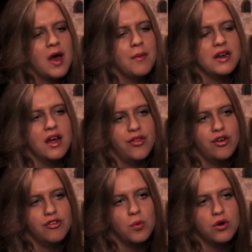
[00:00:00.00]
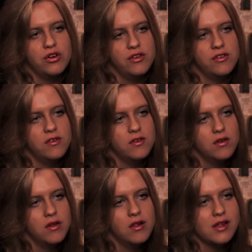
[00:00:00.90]
Helping others more than just
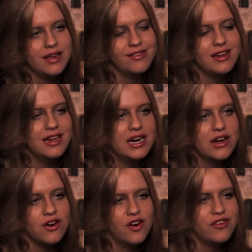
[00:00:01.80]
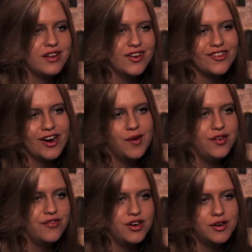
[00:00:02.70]
like singing in the car, singing in the
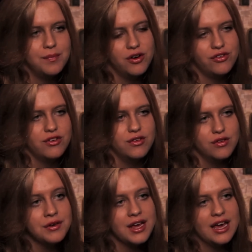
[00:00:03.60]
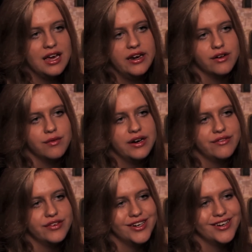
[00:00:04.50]
shower for personal gain or
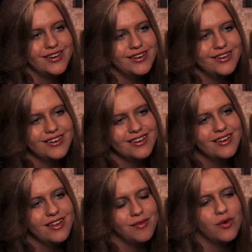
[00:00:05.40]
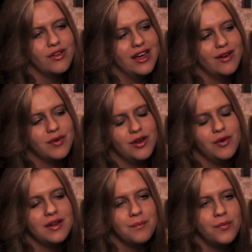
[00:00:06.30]
whatever. It's more like when
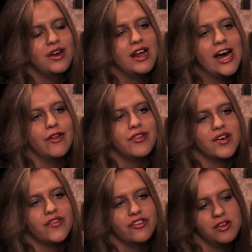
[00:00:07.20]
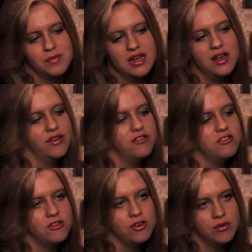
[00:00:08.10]
you put it out there for someone
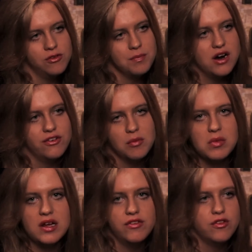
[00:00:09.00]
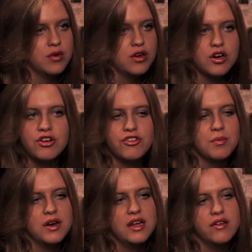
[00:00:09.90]
else, to inspire someone else, to encourage
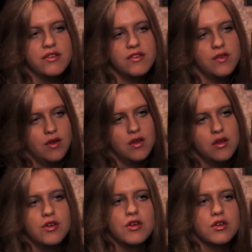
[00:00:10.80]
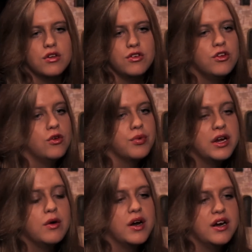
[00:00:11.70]
someone else, to
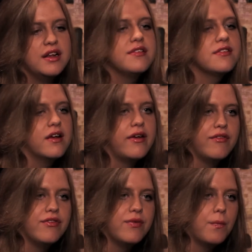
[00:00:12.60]
bring awareness of